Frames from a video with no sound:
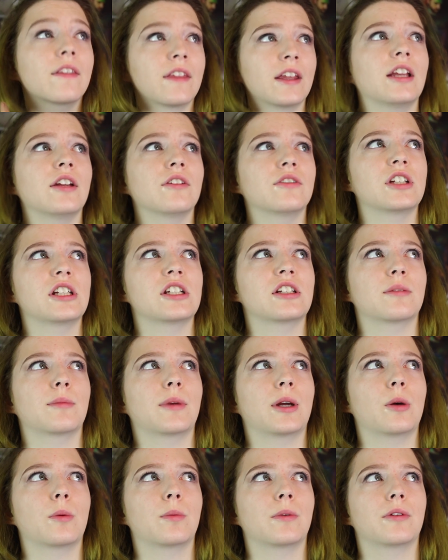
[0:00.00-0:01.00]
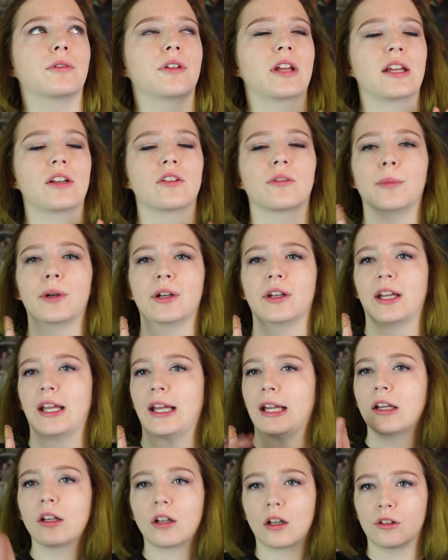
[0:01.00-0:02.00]
thinking of changing my upload day to
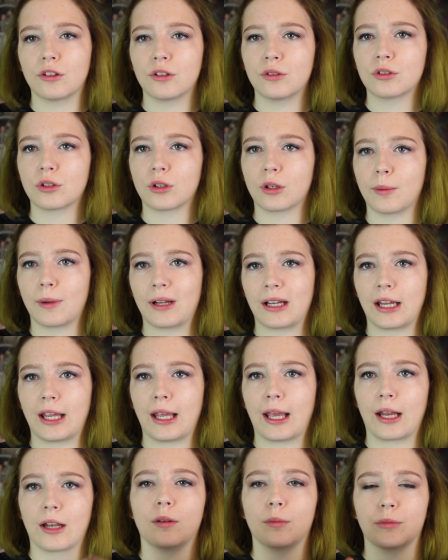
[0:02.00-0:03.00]
Monday. Not too sure about it yet.